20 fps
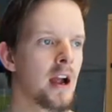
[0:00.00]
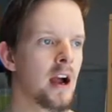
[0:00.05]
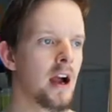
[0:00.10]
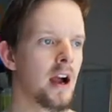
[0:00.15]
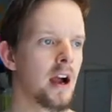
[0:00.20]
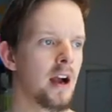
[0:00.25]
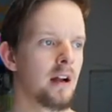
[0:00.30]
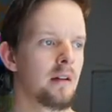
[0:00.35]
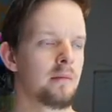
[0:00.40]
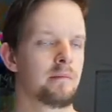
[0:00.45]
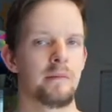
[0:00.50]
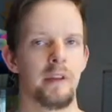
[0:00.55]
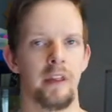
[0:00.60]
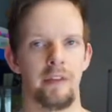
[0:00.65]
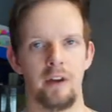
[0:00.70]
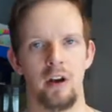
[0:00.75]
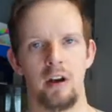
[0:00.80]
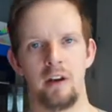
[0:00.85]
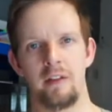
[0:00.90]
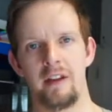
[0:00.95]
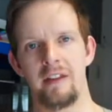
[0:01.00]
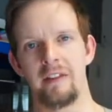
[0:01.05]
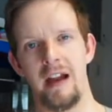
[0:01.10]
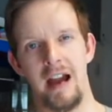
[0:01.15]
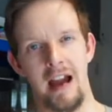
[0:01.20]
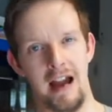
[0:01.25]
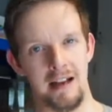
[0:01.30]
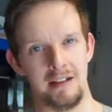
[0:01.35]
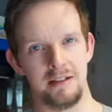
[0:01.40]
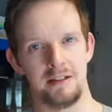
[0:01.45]
The third thing
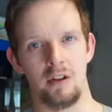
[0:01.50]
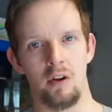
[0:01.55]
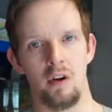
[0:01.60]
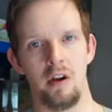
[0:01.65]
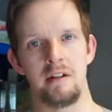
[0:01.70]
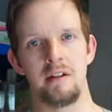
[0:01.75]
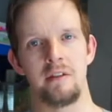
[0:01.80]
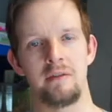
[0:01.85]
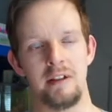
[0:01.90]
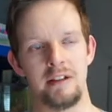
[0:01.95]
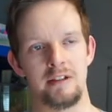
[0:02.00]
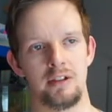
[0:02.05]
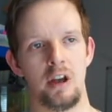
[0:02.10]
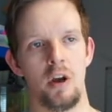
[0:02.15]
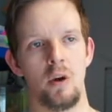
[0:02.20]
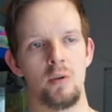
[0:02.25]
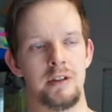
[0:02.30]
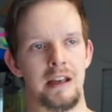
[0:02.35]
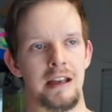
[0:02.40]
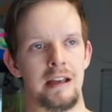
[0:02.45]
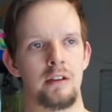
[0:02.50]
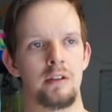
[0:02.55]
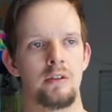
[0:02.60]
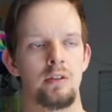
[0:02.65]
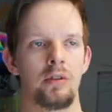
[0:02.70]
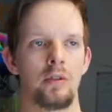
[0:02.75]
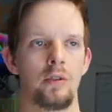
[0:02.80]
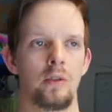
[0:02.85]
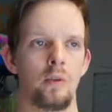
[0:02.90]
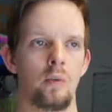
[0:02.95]
that has died, and this goes
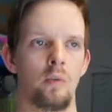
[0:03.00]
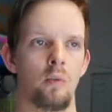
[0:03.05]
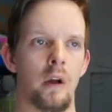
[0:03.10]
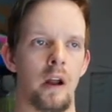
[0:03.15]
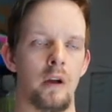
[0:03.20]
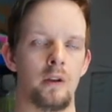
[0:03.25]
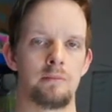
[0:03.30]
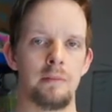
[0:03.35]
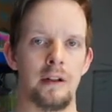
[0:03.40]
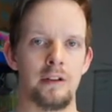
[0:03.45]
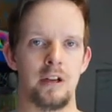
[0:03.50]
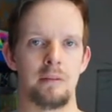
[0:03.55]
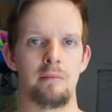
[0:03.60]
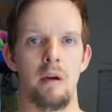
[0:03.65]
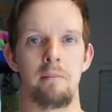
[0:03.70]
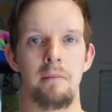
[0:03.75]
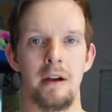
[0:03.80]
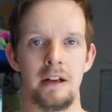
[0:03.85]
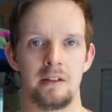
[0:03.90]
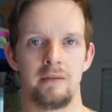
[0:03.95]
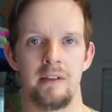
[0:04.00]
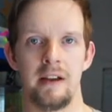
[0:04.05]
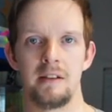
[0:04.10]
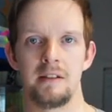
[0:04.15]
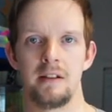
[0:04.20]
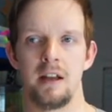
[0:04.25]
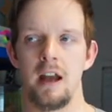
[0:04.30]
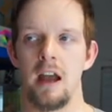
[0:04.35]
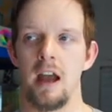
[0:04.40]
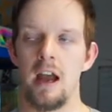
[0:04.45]
into what I was mentioning about Mass
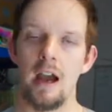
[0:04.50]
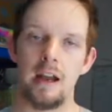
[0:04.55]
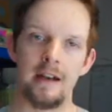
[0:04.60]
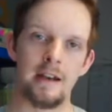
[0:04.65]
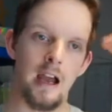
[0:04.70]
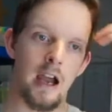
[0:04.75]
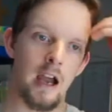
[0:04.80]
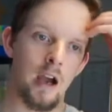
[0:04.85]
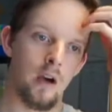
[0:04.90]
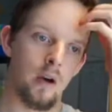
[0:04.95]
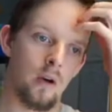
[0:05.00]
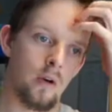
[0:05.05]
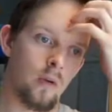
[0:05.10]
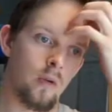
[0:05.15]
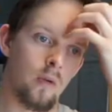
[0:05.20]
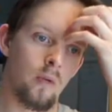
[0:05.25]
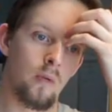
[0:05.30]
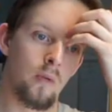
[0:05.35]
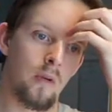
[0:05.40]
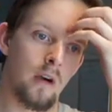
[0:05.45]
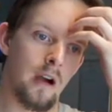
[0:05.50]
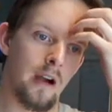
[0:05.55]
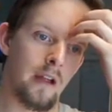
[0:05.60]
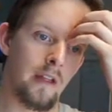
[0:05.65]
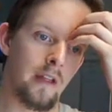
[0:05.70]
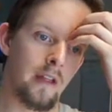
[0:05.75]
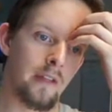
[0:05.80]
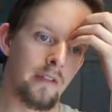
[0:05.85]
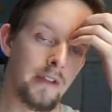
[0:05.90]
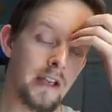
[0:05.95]
Effect. Now,
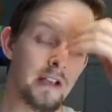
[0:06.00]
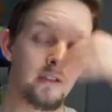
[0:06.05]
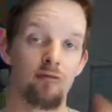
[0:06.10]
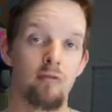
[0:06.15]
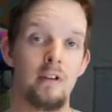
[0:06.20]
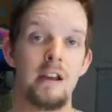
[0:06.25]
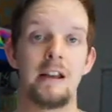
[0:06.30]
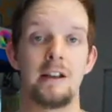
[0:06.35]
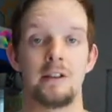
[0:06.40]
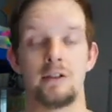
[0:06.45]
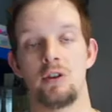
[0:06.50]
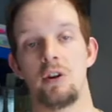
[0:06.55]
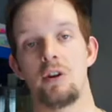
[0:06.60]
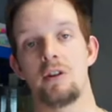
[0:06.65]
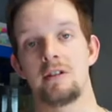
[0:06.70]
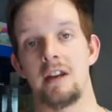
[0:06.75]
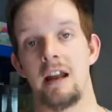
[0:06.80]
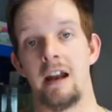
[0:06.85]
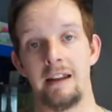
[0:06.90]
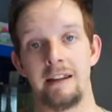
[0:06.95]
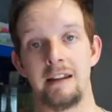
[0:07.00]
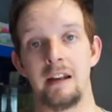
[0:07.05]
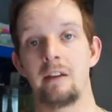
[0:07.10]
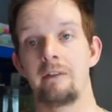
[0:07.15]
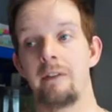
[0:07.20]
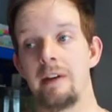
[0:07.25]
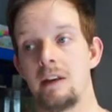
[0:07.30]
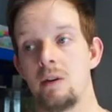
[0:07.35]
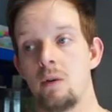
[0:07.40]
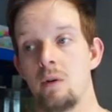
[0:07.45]
this really sucks, and I did
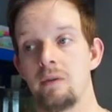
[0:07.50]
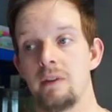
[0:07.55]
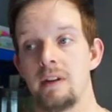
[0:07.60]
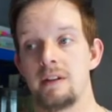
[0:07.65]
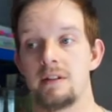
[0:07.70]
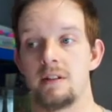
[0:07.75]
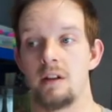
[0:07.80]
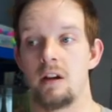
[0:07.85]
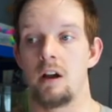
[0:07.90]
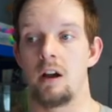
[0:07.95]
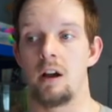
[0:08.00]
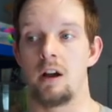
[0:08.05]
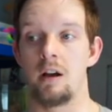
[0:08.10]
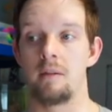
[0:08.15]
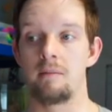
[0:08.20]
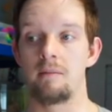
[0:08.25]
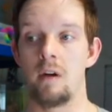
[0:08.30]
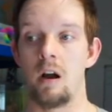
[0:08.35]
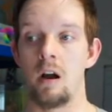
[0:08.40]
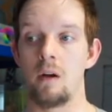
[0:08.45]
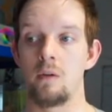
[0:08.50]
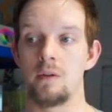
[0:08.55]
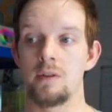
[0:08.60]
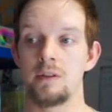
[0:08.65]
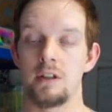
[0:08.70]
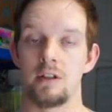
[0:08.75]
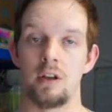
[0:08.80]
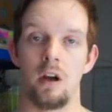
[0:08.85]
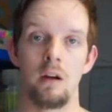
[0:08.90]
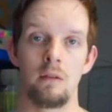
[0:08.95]
a video on this. I
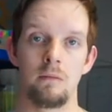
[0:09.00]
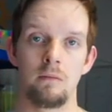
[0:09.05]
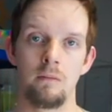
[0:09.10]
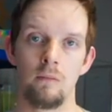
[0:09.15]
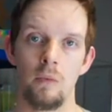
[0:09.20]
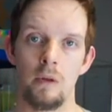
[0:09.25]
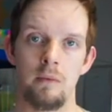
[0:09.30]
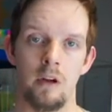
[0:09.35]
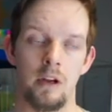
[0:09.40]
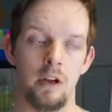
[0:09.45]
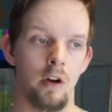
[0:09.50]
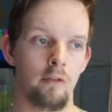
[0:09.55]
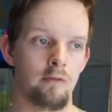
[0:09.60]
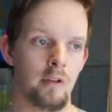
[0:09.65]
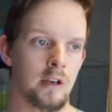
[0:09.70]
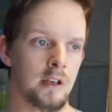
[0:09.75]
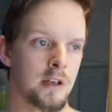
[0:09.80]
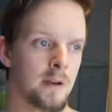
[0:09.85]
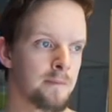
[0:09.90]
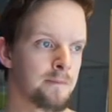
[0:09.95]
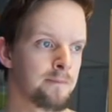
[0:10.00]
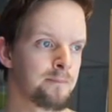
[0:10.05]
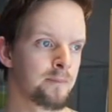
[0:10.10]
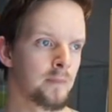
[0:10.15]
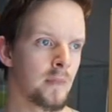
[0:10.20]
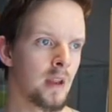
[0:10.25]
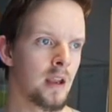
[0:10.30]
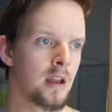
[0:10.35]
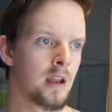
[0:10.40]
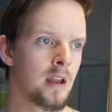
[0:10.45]
was at home with my girlfriend,
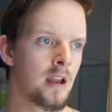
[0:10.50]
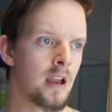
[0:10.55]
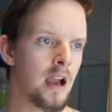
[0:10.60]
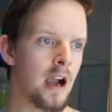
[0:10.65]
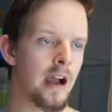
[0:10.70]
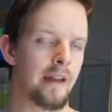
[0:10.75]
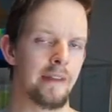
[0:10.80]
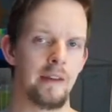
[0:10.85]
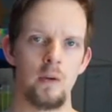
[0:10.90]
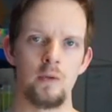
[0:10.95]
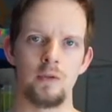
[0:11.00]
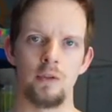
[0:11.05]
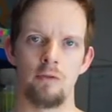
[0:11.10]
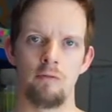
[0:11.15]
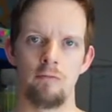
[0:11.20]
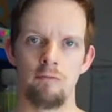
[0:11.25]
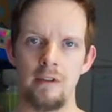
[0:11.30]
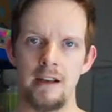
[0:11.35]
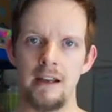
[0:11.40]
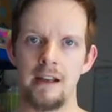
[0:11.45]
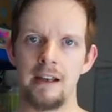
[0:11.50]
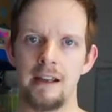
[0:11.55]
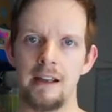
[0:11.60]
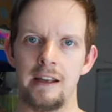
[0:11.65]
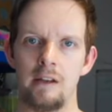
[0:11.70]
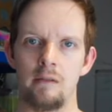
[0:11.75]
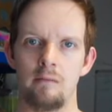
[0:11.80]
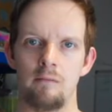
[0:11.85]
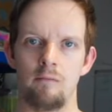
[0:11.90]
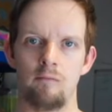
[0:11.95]
and there was a
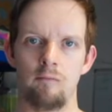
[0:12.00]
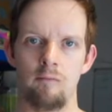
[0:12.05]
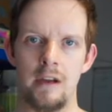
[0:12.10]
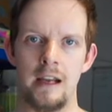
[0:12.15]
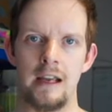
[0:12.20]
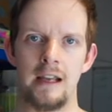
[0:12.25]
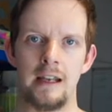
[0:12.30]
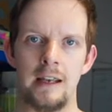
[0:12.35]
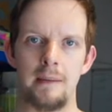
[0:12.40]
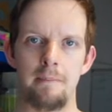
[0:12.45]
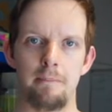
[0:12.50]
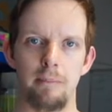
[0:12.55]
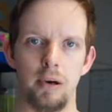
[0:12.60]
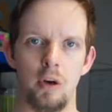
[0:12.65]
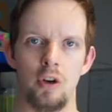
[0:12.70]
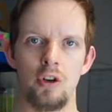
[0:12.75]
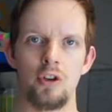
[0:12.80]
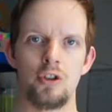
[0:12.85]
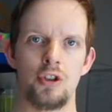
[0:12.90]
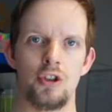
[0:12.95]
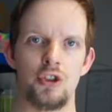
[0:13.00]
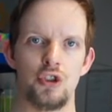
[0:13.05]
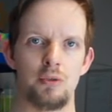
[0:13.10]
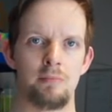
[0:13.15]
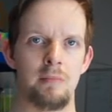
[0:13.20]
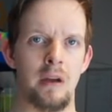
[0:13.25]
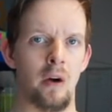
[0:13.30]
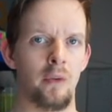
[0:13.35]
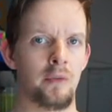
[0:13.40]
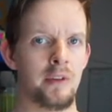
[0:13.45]
really, really pungent
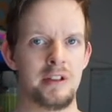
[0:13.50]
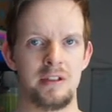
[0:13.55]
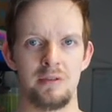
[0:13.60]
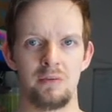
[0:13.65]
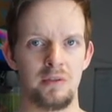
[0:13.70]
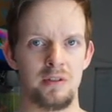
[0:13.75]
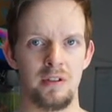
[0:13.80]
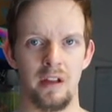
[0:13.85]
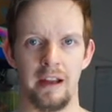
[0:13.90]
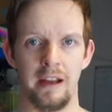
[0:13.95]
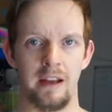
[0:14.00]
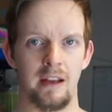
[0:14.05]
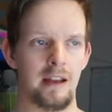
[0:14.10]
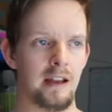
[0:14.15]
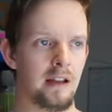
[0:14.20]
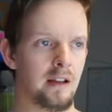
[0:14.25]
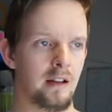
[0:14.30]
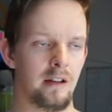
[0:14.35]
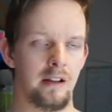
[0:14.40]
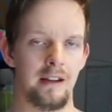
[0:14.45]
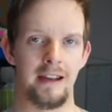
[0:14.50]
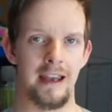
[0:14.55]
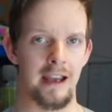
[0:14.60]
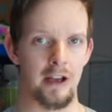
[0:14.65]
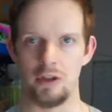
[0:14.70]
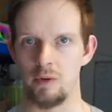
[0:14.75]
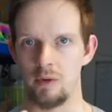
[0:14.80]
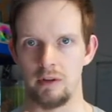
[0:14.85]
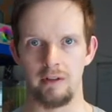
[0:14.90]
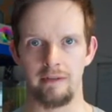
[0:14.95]
smell. This was like, it
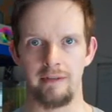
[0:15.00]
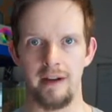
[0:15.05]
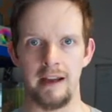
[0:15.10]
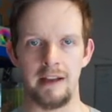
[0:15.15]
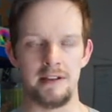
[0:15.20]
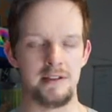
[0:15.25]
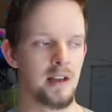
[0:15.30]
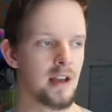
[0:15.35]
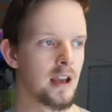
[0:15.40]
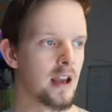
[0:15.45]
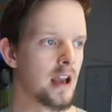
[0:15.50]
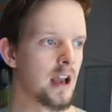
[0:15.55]
kicked you in the face.